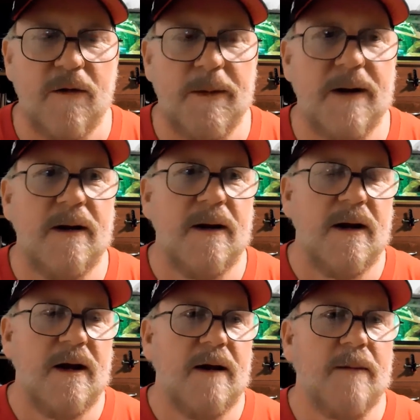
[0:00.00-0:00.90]

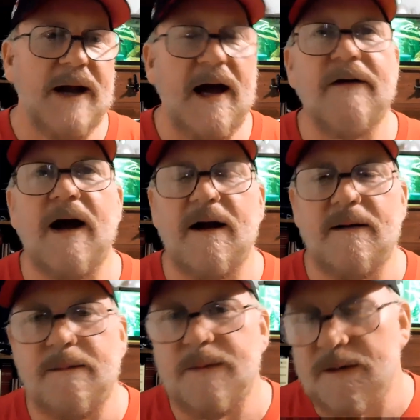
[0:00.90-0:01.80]
But now I've
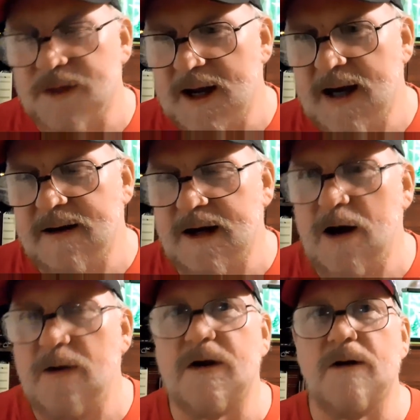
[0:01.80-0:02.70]
got a thing to
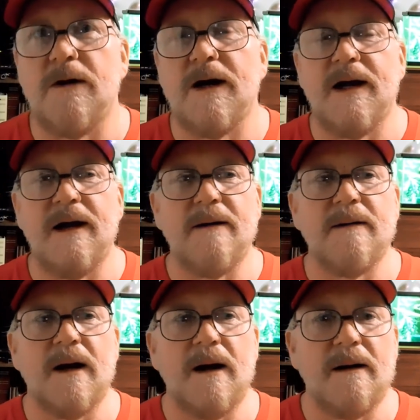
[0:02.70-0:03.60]
go to
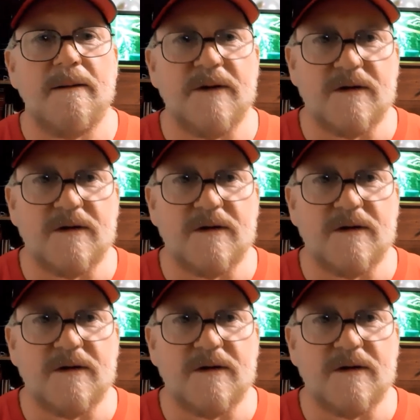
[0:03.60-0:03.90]
this